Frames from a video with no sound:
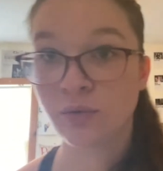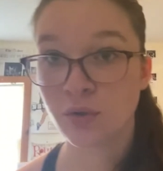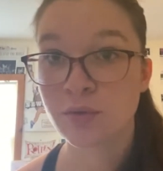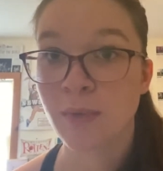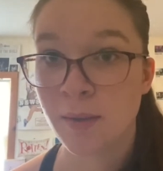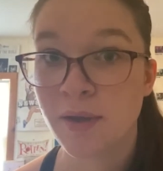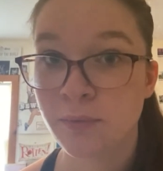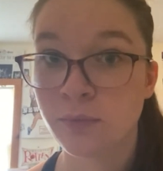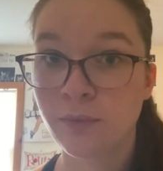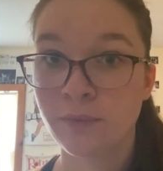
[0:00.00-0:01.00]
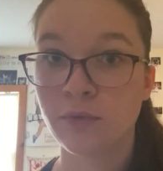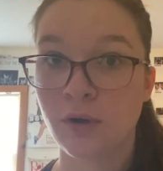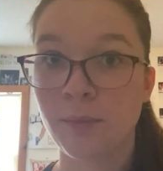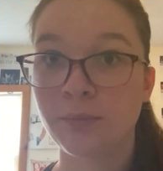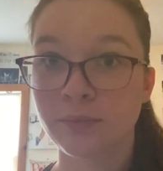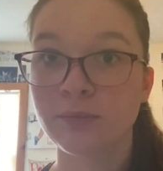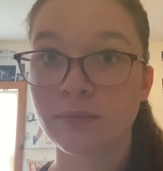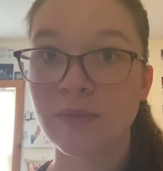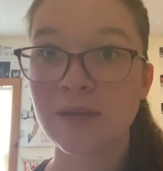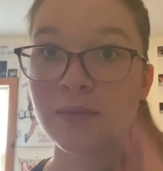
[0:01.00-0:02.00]
those mom I threw up
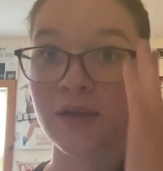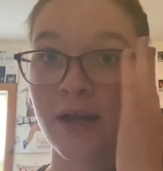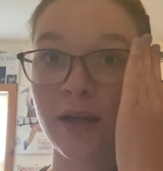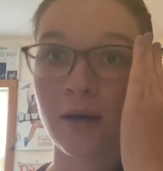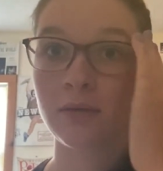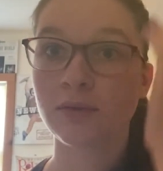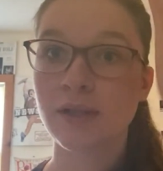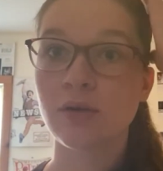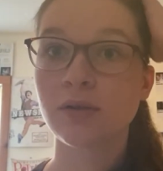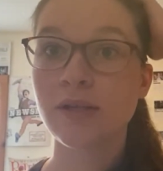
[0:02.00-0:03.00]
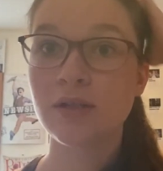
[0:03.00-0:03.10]
memes, like literally